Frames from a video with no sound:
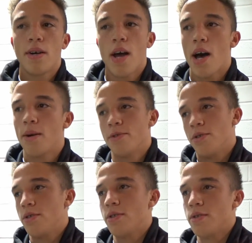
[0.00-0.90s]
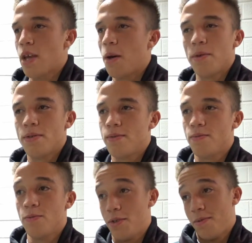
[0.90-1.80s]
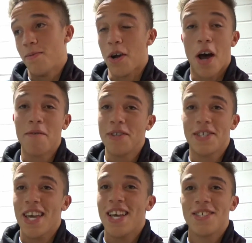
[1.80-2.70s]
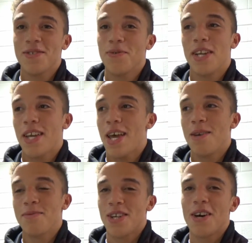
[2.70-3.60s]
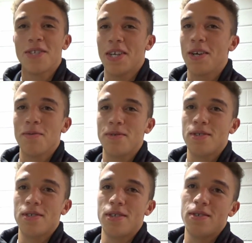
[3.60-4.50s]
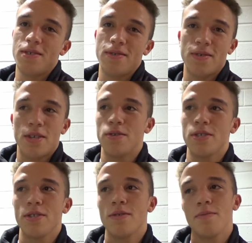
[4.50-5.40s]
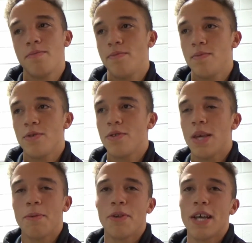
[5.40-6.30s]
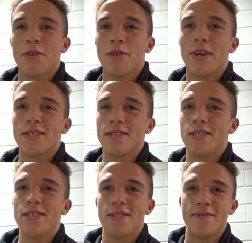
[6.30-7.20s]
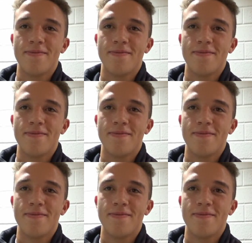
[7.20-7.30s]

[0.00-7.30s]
I'm just helping with our confidence again. Just winning games, it always helps. So just keep doing that for the rest of the season.